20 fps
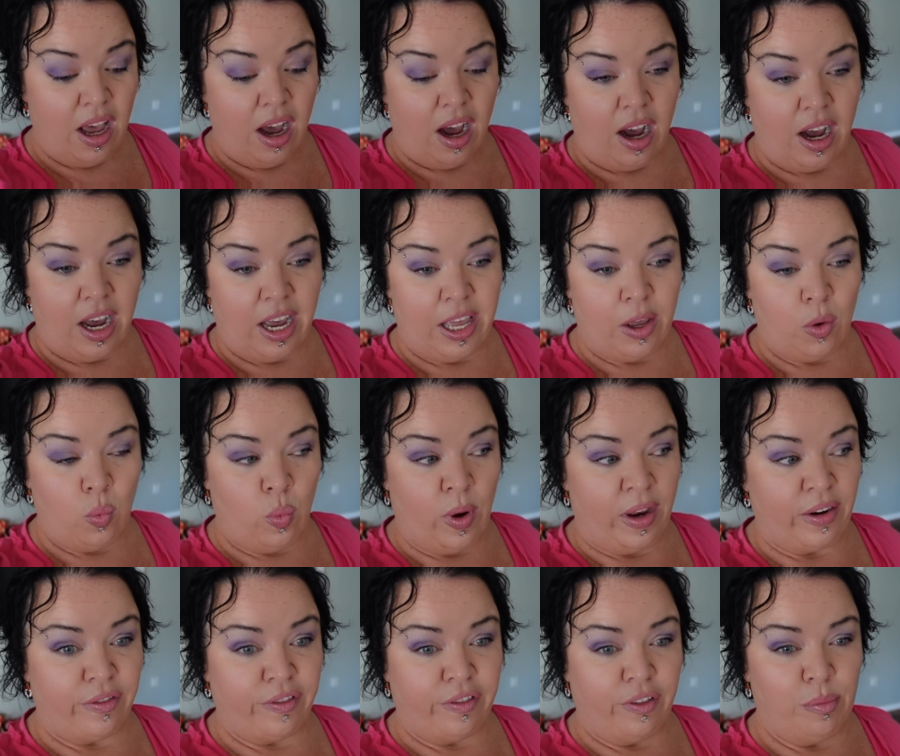I
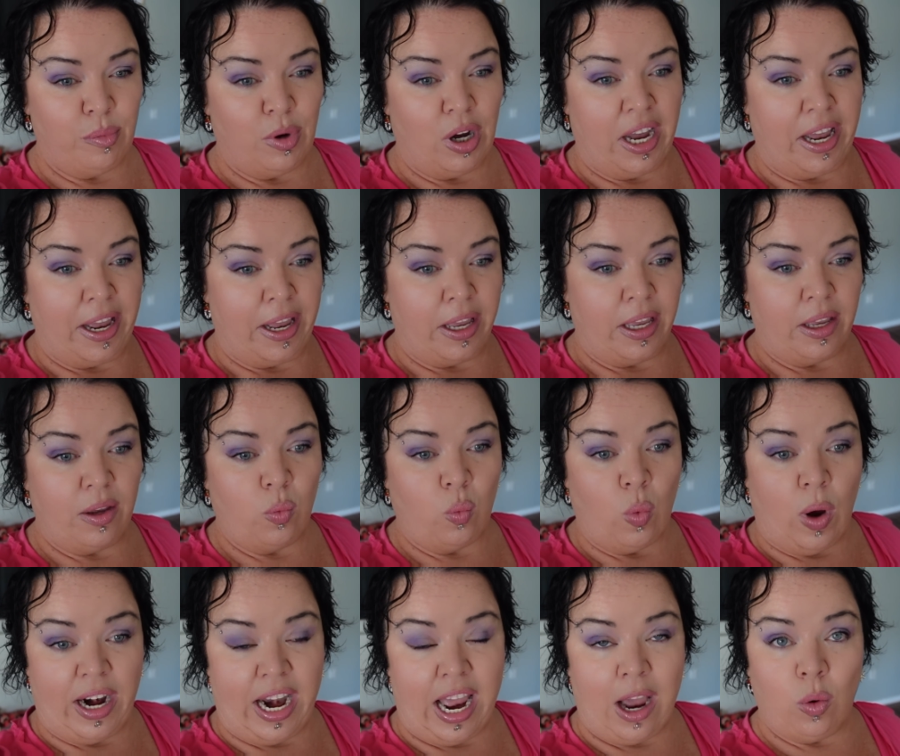went for my
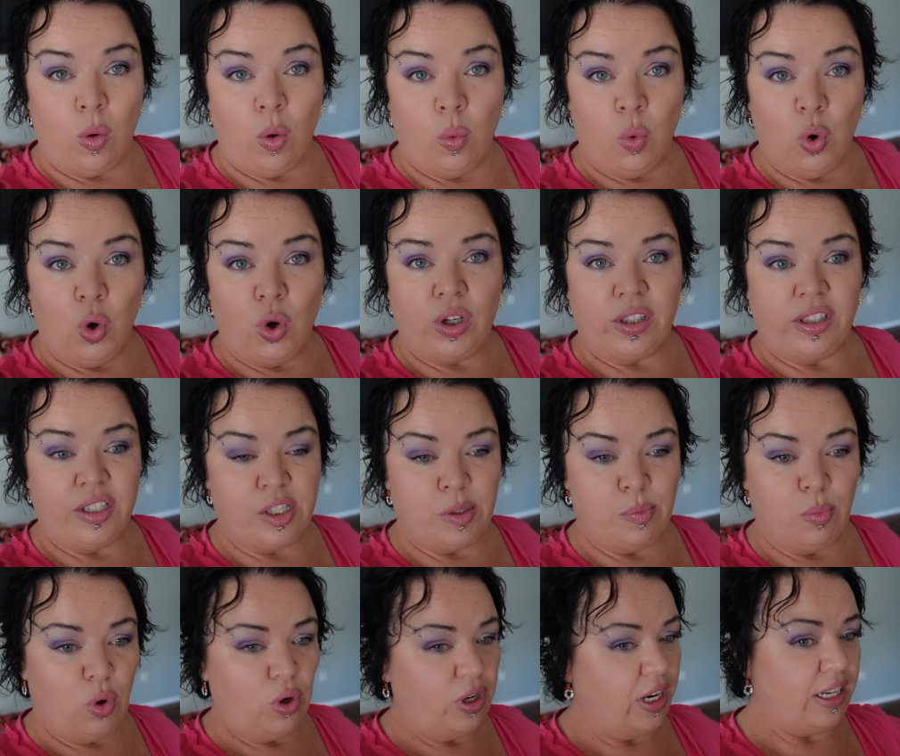1 hour walk this
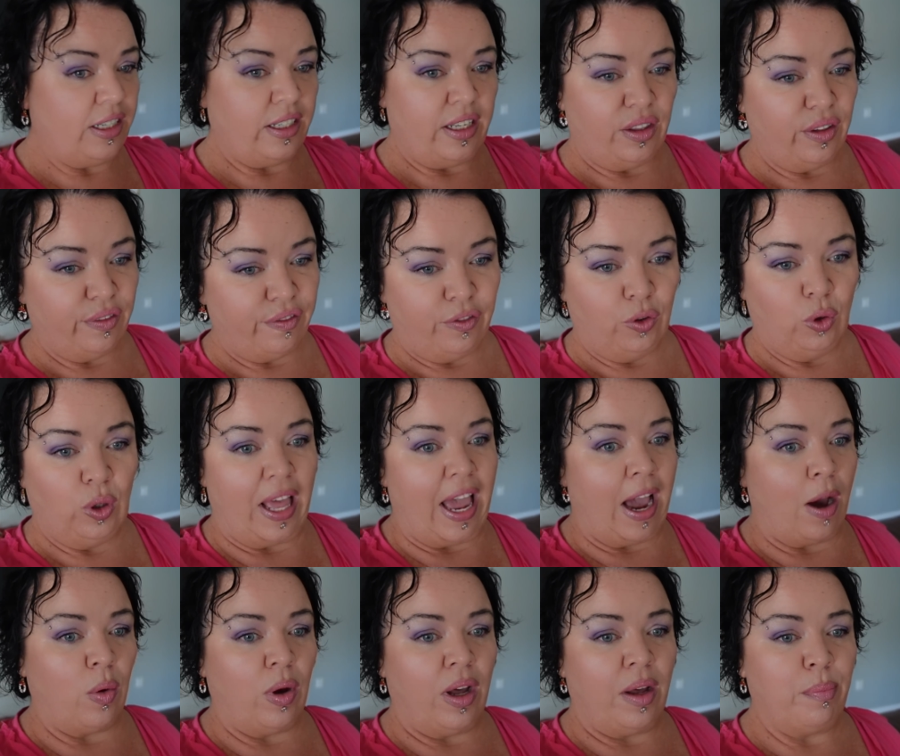morning, did the full
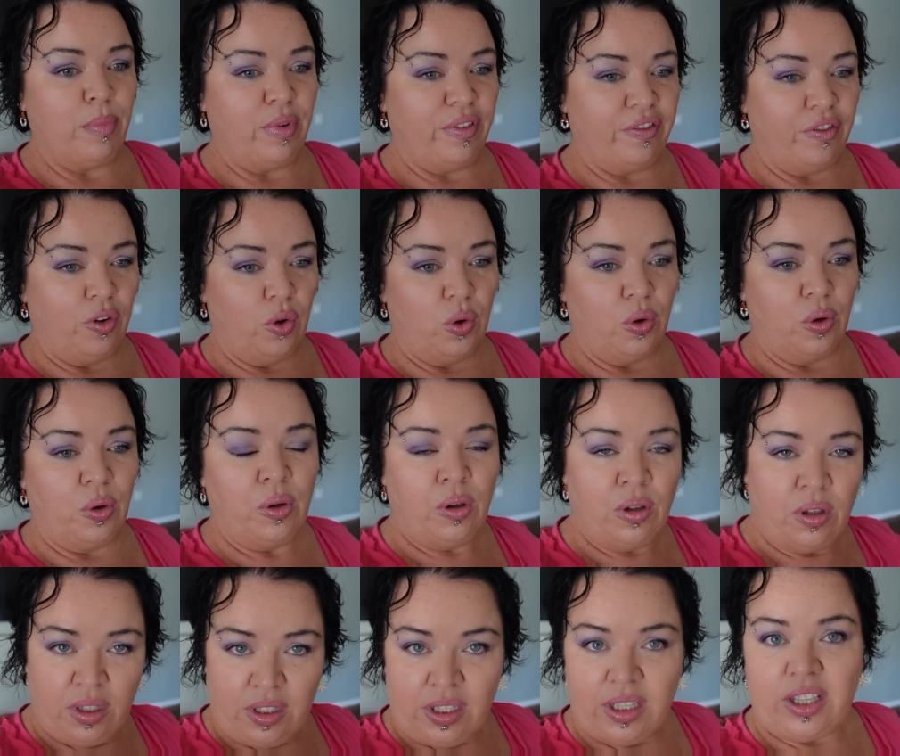hour
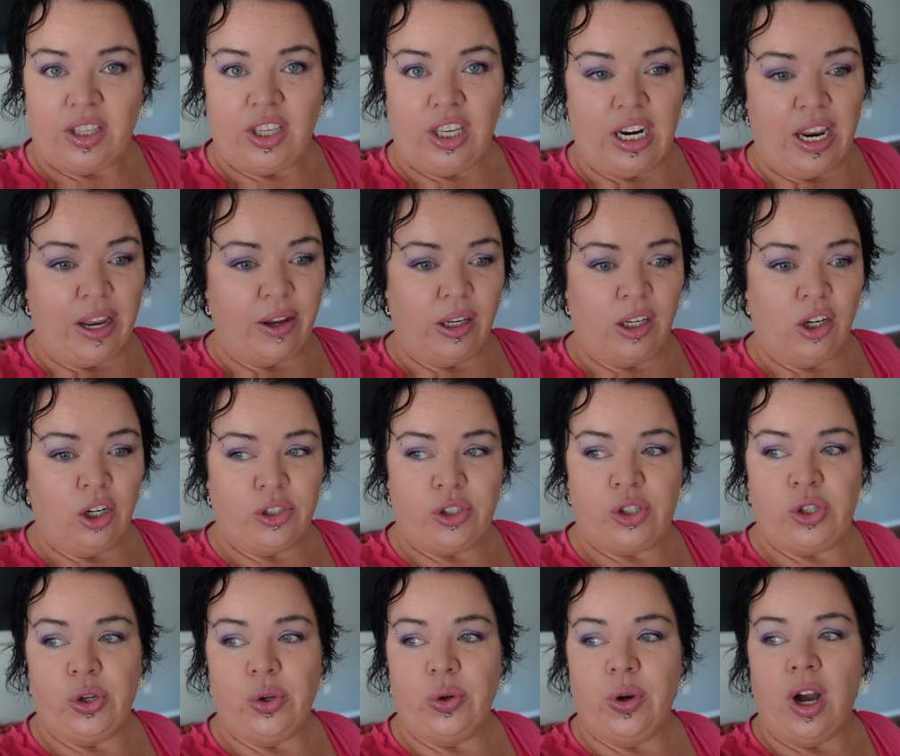before, it got
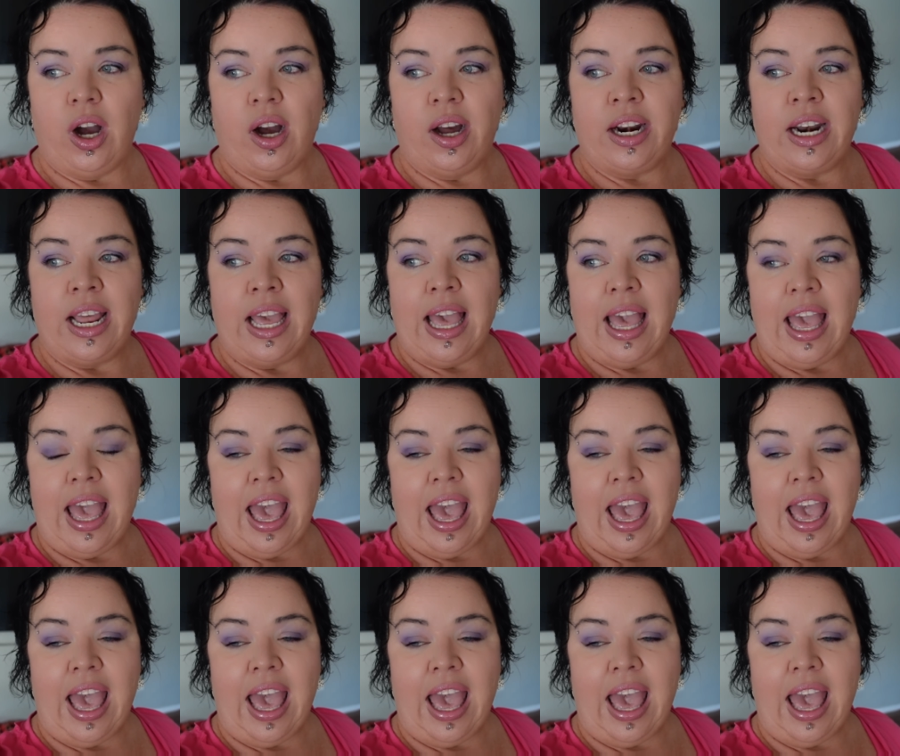too hot.